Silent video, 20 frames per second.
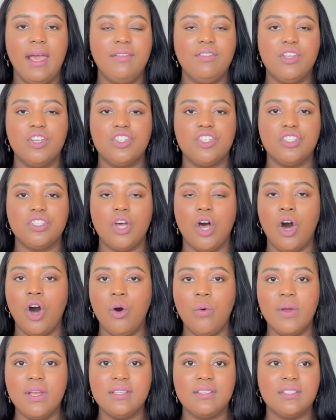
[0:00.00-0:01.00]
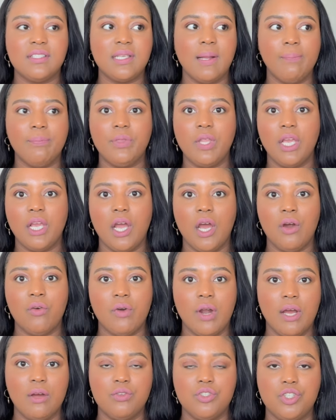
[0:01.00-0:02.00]
And there's just always something
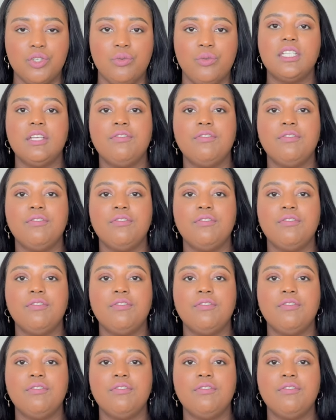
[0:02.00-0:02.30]
around you.